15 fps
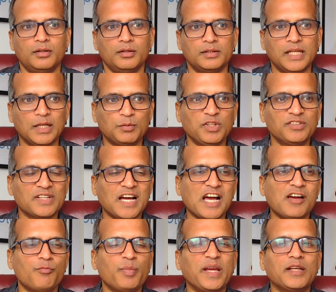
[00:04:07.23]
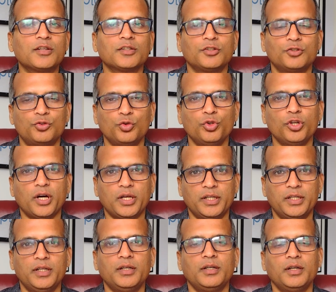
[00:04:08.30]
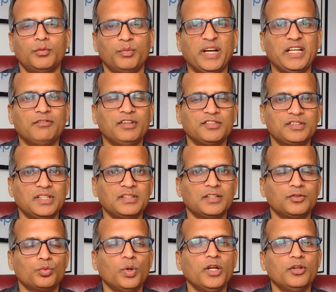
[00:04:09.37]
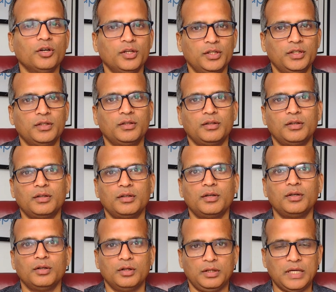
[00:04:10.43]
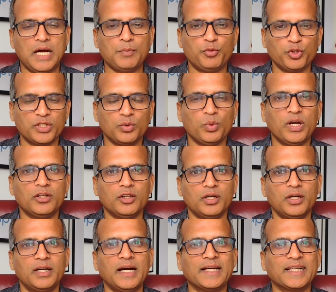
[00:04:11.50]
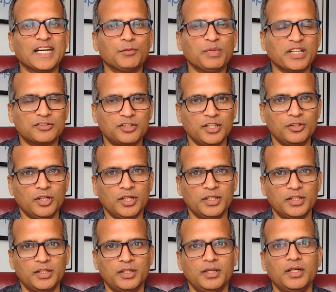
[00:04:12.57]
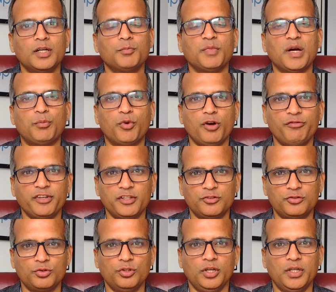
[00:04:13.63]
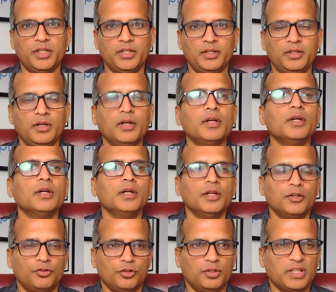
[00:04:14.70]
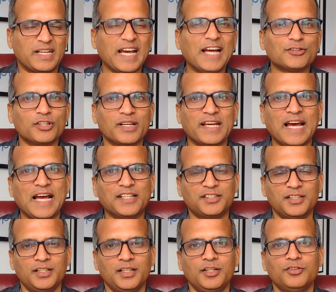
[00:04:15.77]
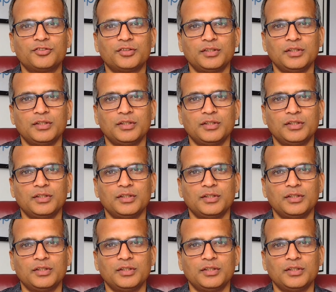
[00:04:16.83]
that means I have made $2 by investing this $1. I put in $1, I get back $3, my profit is $2. So the cash on cash here is,